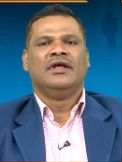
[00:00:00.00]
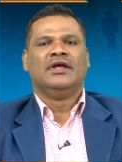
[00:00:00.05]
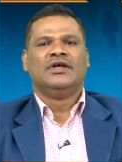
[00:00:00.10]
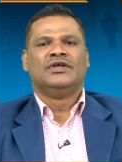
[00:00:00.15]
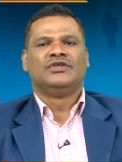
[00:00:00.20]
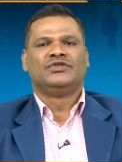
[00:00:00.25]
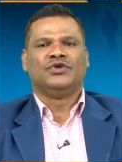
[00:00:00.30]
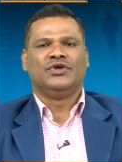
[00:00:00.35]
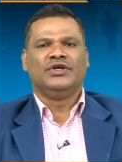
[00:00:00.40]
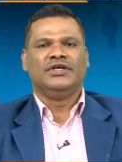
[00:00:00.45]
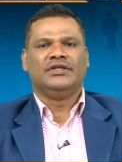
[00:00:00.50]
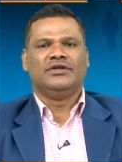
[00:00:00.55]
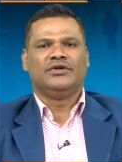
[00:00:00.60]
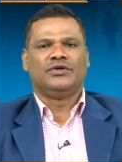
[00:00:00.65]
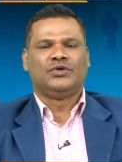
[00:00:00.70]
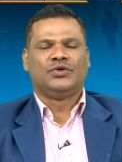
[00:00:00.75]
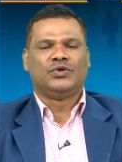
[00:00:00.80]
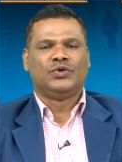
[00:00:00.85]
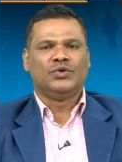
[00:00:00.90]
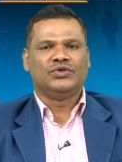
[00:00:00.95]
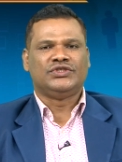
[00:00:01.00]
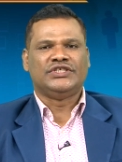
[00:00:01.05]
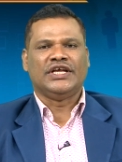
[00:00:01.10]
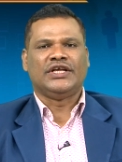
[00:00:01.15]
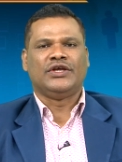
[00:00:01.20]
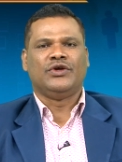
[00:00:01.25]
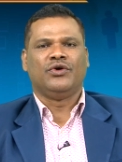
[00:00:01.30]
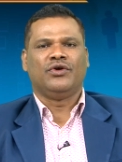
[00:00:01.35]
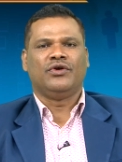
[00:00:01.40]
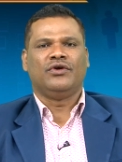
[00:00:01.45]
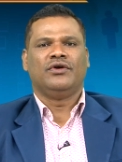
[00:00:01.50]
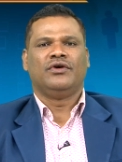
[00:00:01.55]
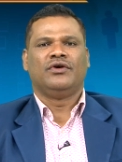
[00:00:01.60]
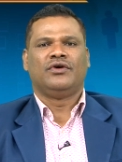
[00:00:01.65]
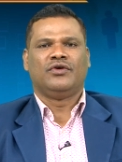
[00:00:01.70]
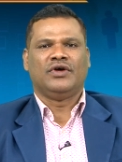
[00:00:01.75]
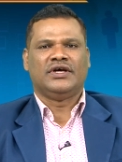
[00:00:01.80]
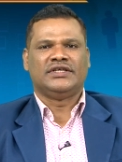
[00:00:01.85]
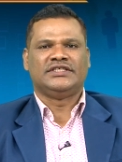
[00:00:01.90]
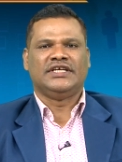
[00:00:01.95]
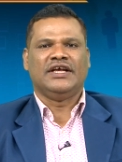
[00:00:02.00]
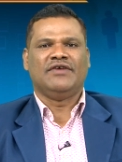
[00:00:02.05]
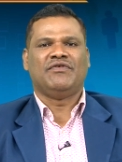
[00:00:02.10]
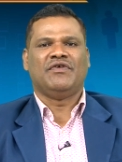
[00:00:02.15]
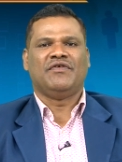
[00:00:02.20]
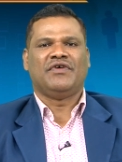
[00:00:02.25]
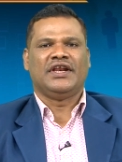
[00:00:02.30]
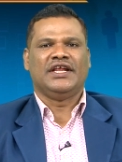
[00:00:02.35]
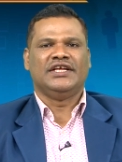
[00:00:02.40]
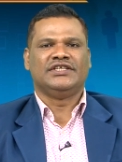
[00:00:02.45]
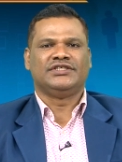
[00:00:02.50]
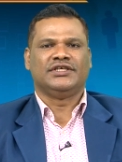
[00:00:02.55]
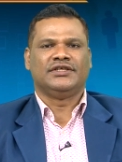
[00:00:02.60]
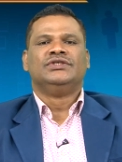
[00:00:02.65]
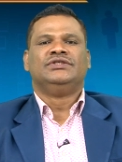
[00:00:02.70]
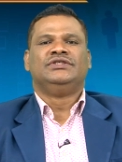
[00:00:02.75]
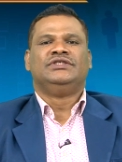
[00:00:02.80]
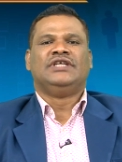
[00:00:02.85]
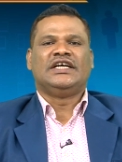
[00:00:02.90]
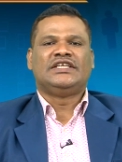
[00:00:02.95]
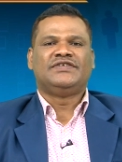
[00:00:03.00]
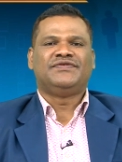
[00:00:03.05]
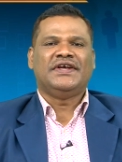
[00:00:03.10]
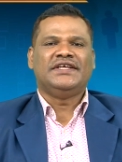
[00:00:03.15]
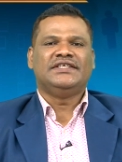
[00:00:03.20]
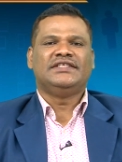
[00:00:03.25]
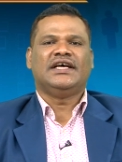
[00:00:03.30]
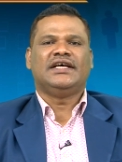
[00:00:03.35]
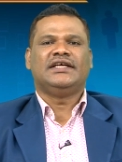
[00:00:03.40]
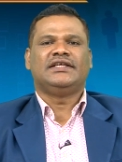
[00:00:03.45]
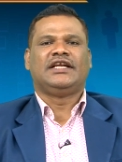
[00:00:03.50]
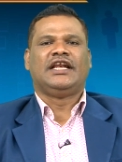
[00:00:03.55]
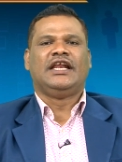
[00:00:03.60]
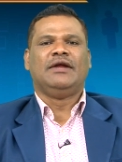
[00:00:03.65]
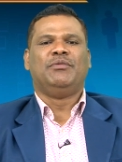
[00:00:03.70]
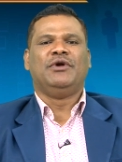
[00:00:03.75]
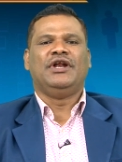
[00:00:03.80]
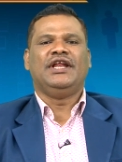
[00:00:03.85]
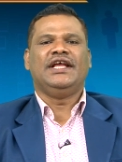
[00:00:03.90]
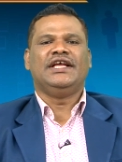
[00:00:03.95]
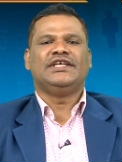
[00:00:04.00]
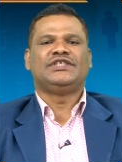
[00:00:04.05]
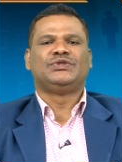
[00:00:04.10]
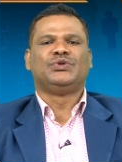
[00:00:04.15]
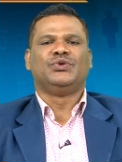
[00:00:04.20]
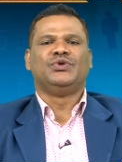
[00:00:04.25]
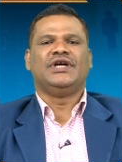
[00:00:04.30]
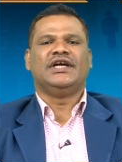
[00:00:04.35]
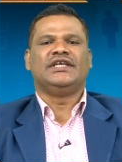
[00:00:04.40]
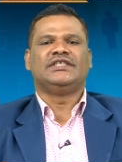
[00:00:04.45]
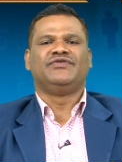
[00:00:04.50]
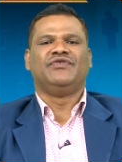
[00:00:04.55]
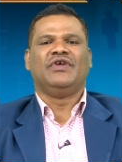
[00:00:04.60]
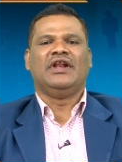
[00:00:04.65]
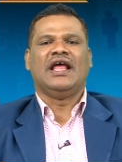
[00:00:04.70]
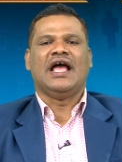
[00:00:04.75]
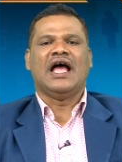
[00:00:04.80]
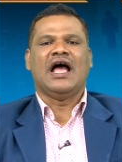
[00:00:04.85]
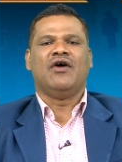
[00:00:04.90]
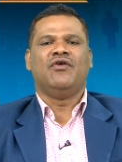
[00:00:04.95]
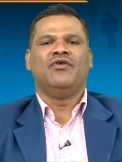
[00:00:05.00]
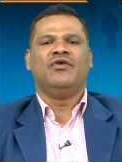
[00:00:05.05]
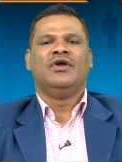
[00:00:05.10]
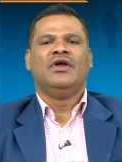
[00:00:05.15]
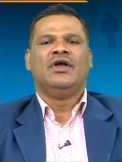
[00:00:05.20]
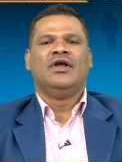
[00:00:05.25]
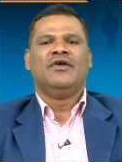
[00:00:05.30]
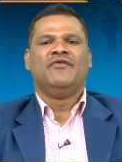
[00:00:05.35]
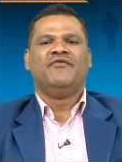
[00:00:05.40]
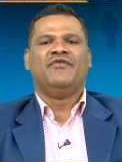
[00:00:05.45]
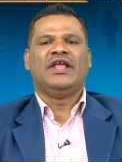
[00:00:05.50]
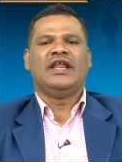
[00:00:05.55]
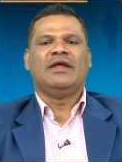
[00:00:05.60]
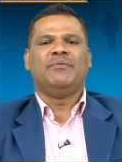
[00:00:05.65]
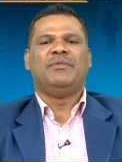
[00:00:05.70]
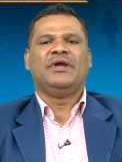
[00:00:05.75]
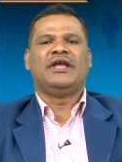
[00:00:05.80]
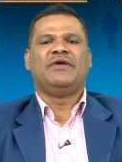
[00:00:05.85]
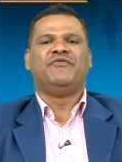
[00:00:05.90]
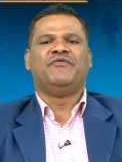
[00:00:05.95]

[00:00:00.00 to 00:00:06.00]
So, in, to secure to save our nation. That's why the EEE students will have very big